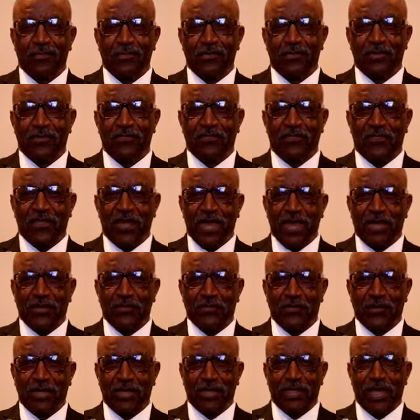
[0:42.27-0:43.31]
I'm doing
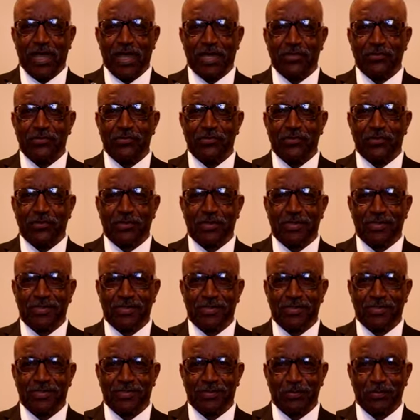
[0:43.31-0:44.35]
fine, Wayne. How you doing?